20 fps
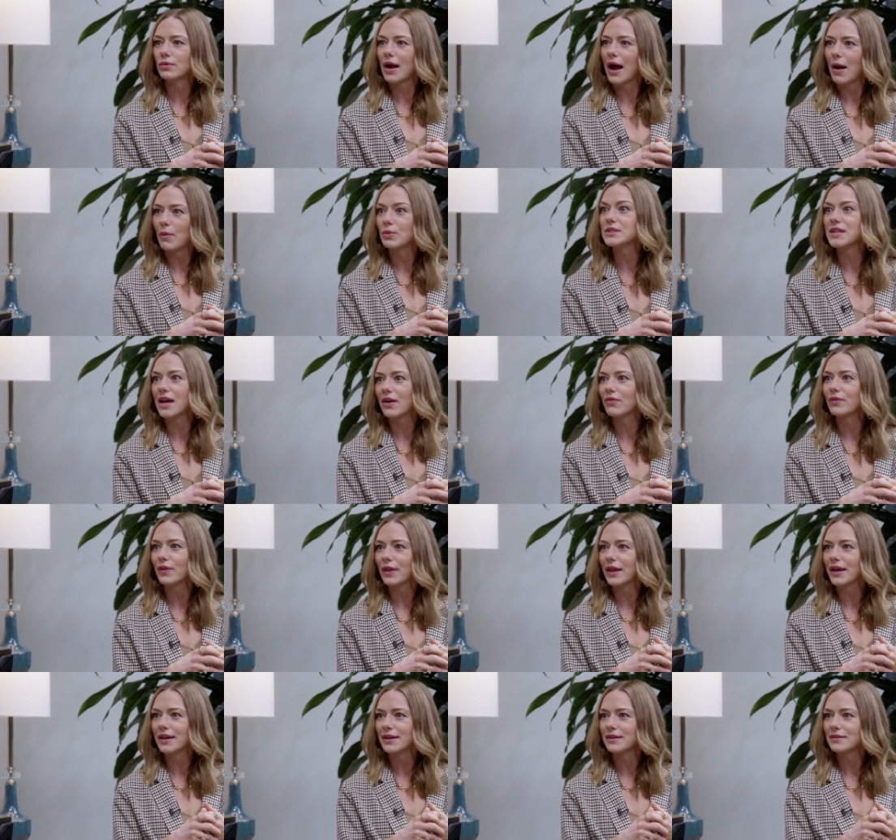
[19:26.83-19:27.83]
I will
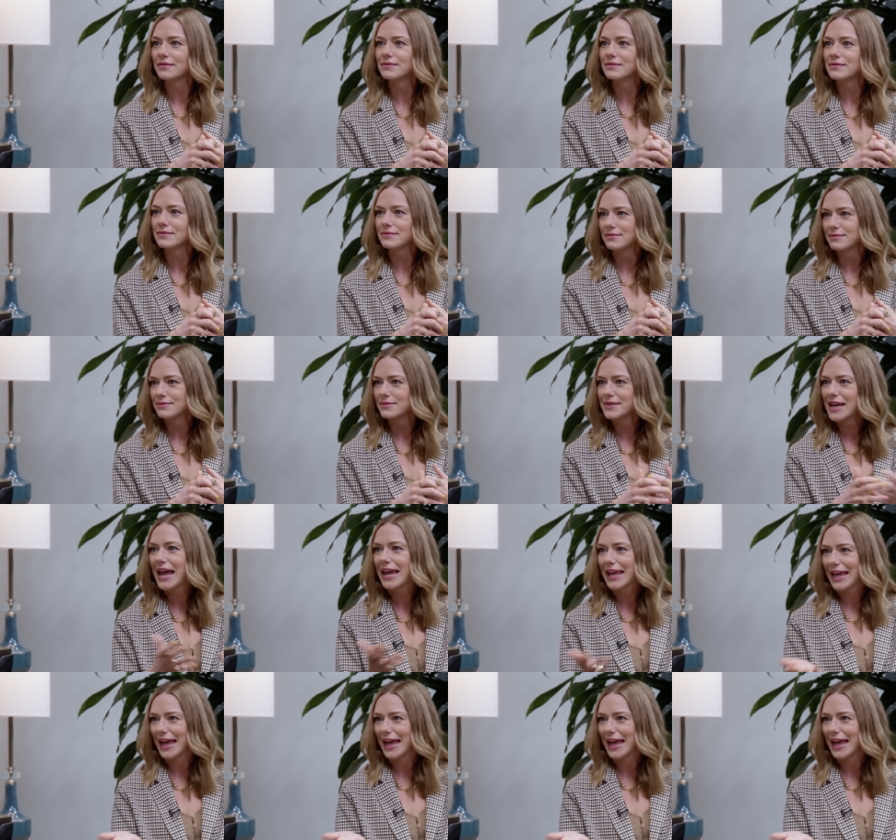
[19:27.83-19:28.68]
definitely take,